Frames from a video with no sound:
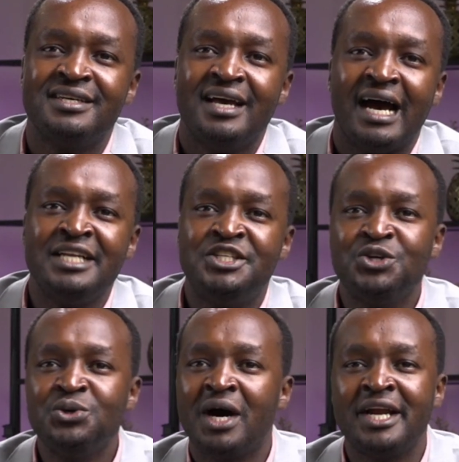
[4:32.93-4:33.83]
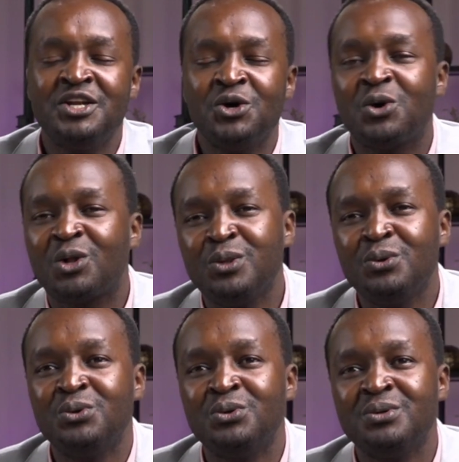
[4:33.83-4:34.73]
and you had no
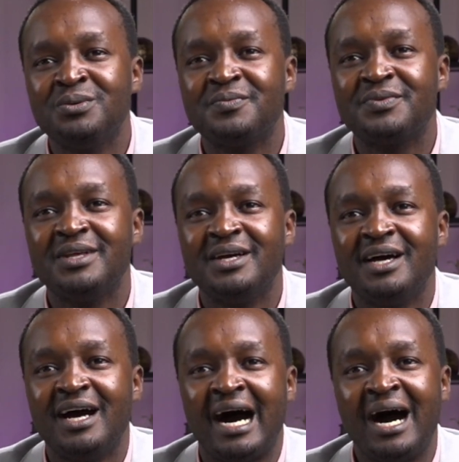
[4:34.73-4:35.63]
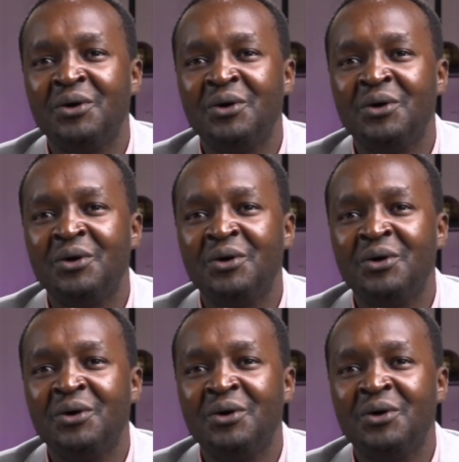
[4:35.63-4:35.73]
clue how